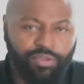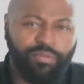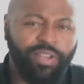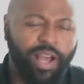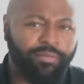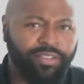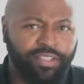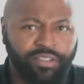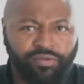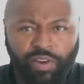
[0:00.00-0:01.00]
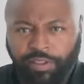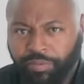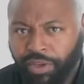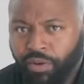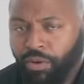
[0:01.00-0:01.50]
sometimes this
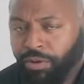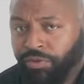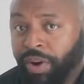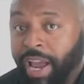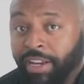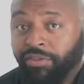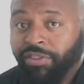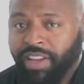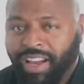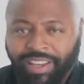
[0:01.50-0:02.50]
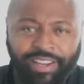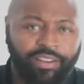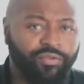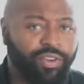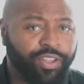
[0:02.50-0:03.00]
recipe calls for extra sake.
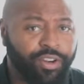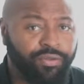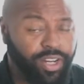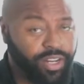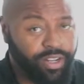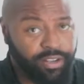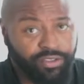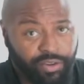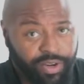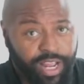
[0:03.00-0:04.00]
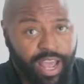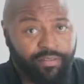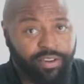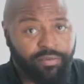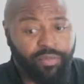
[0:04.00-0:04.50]
You really don't need it because you already
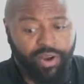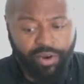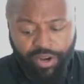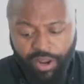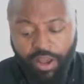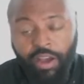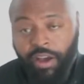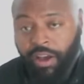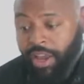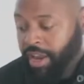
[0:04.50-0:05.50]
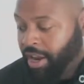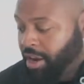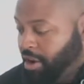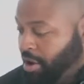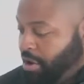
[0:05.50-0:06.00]
have it in the mirin. And